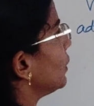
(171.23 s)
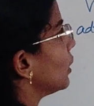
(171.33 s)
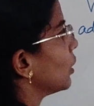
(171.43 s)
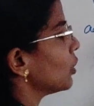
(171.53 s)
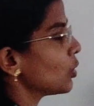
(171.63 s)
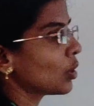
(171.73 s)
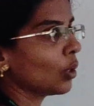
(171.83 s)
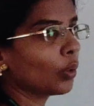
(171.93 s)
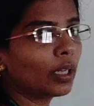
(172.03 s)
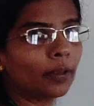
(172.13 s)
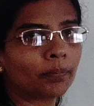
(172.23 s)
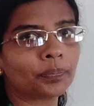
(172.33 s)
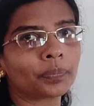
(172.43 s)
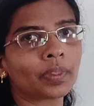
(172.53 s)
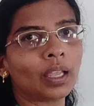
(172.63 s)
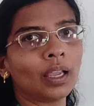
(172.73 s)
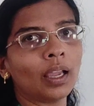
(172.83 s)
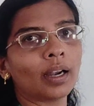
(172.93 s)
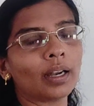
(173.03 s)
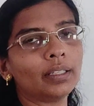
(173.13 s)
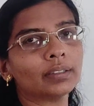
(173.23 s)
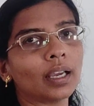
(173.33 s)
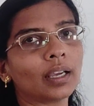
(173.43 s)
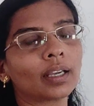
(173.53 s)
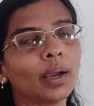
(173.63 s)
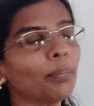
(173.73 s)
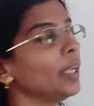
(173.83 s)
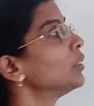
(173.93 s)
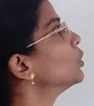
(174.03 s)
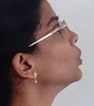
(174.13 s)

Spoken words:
is slowly. Right? Coming